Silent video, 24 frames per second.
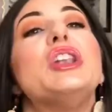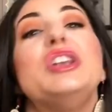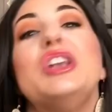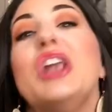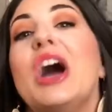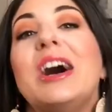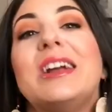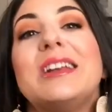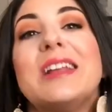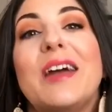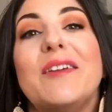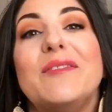
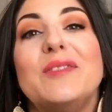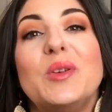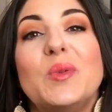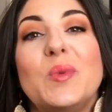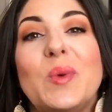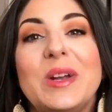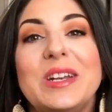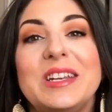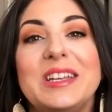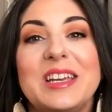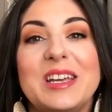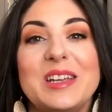Not
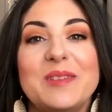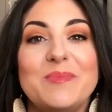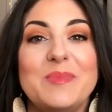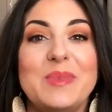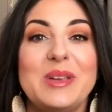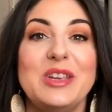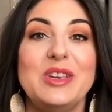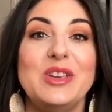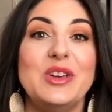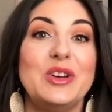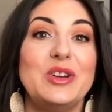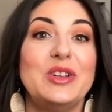everyone can
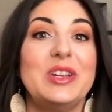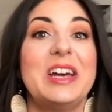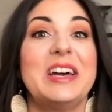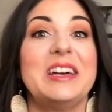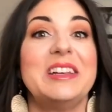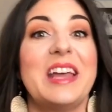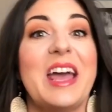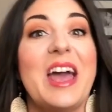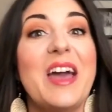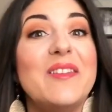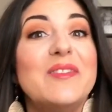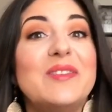be good
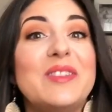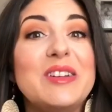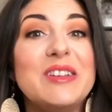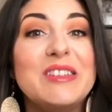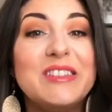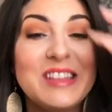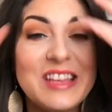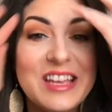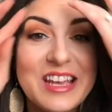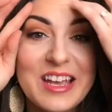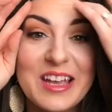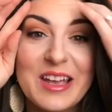at
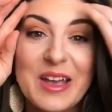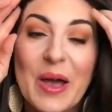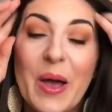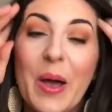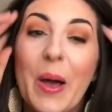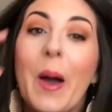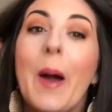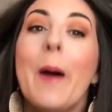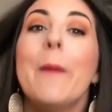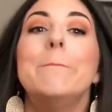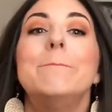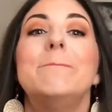everything,
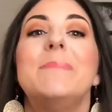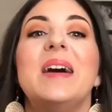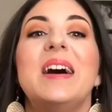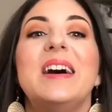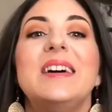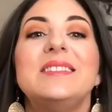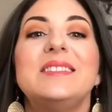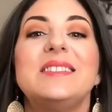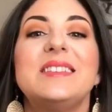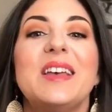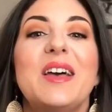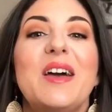
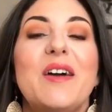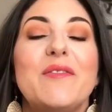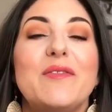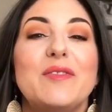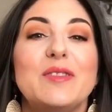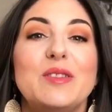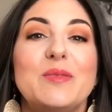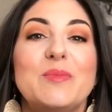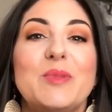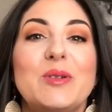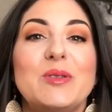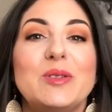but
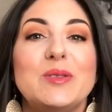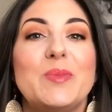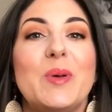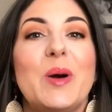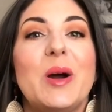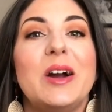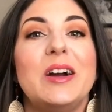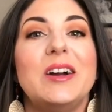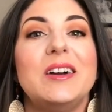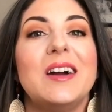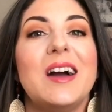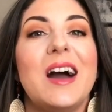for the most
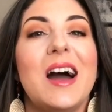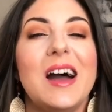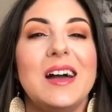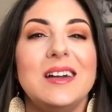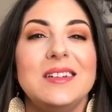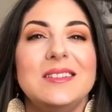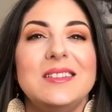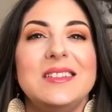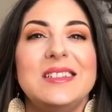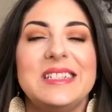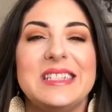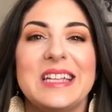part,
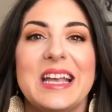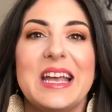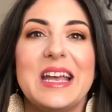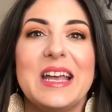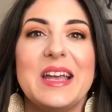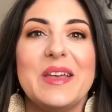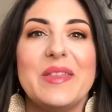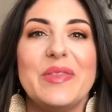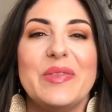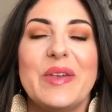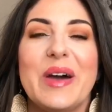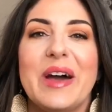I'd
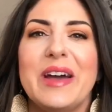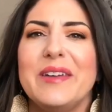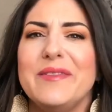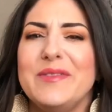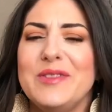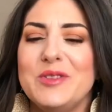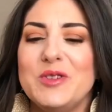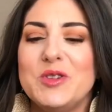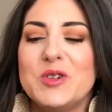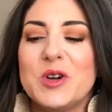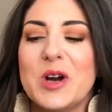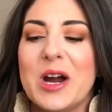say that
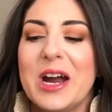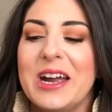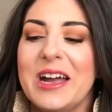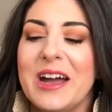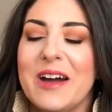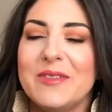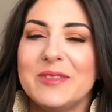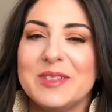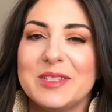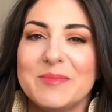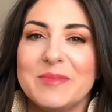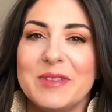if you try
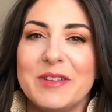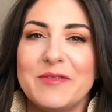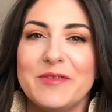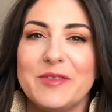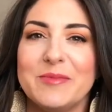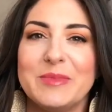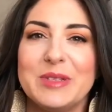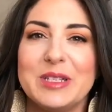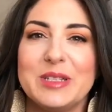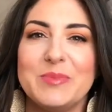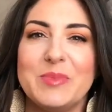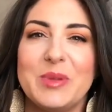out something
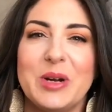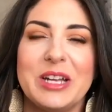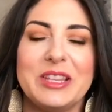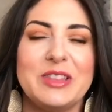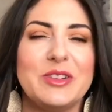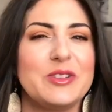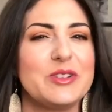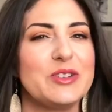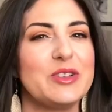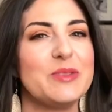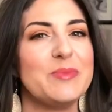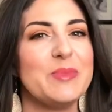from this brand,
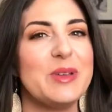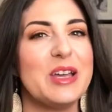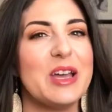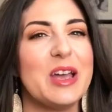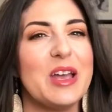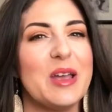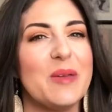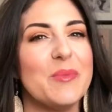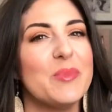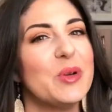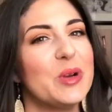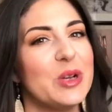there's going to
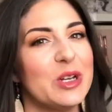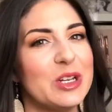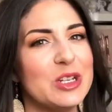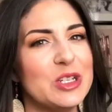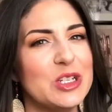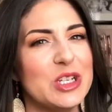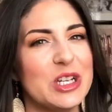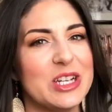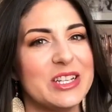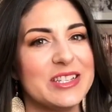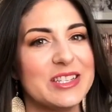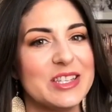be a pretty
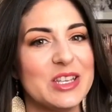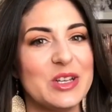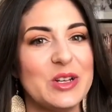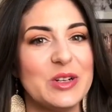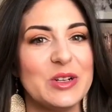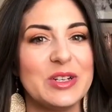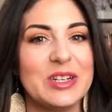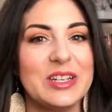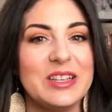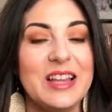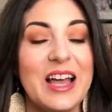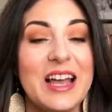good chance that
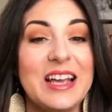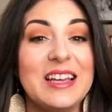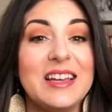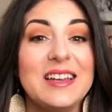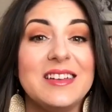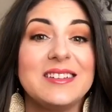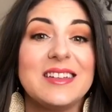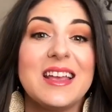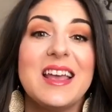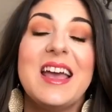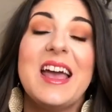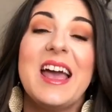you're going to like
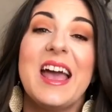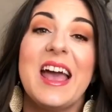it,